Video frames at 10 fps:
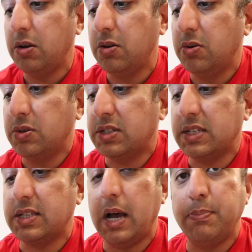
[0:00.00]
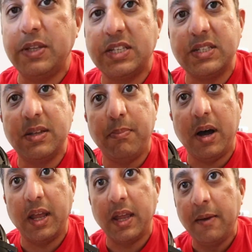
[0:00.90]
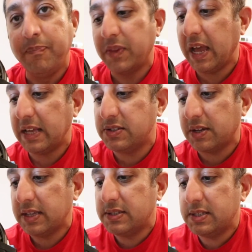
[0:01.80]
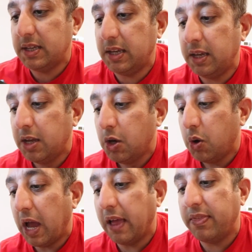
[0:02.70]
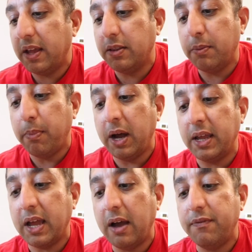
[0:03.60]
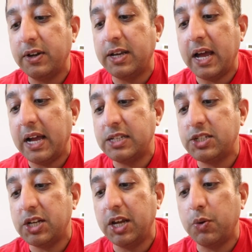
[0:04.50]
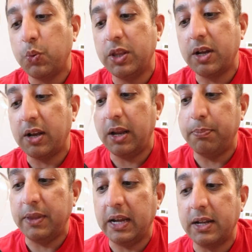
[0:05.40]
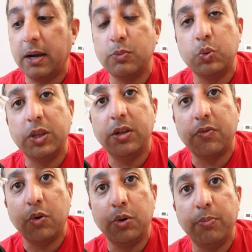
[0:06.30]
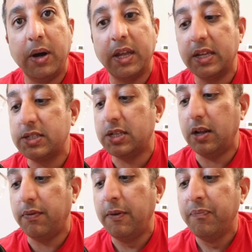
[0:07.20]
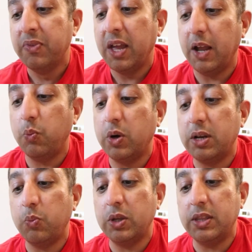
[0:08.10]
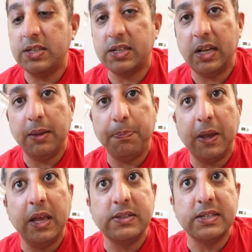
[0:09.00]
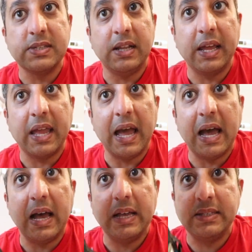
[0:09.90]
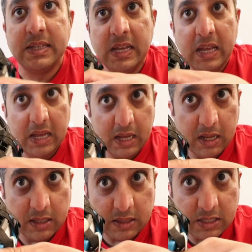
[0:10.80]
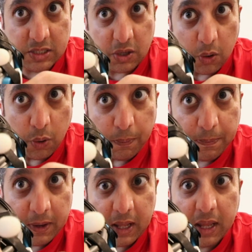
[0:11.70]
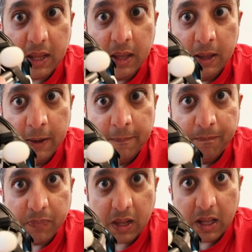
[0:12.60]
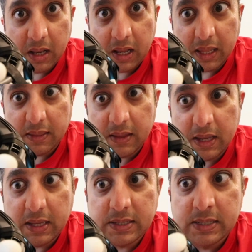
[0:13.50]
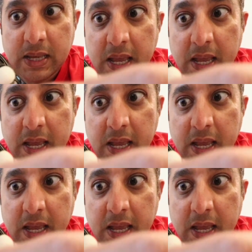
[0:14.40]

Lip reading: loose this up, this is the mic, as you can see, and then the mic, I've attached it with a clip that comes with the Rode mic itself. And what this clip is, it's like has this opening like this,